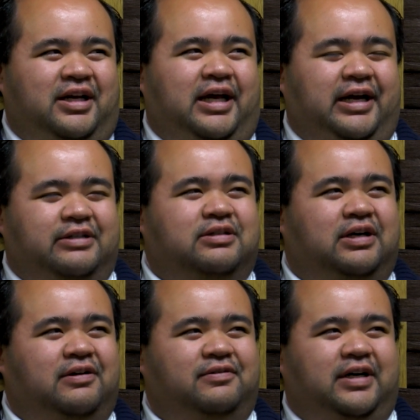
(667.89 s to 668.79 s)
and I
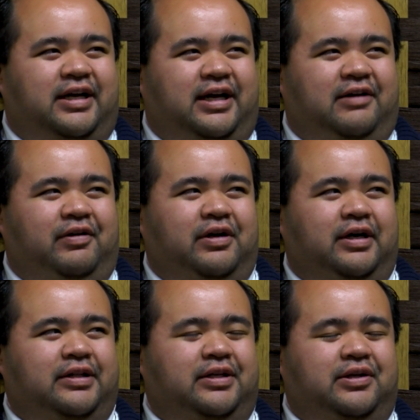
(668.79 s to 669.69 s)
love like having
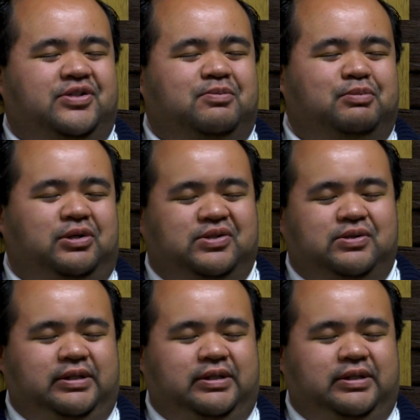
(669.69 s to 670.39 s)
like the nuts and bolts.